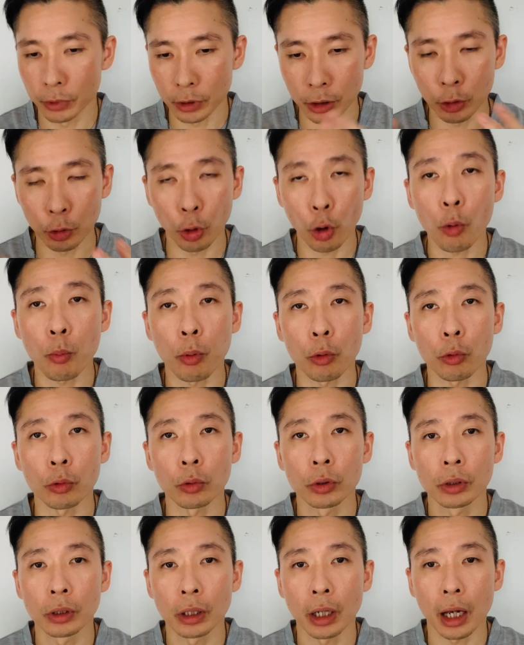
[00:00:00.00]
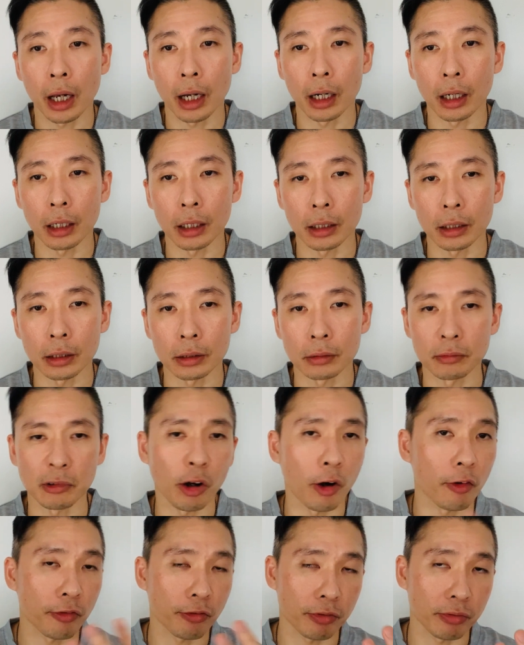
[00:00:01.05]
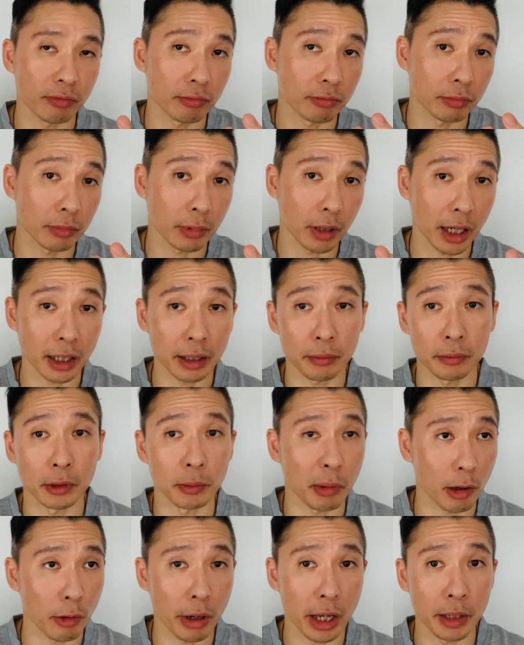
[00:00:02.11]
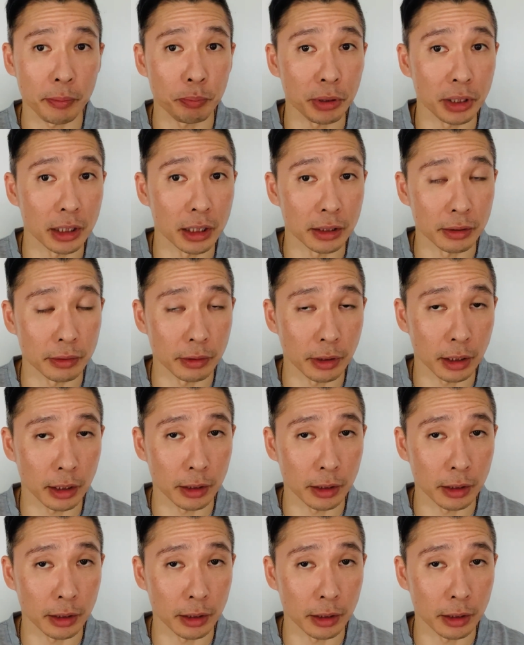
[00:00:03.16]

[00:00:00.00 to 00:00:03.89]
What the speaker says: global of about 8 billion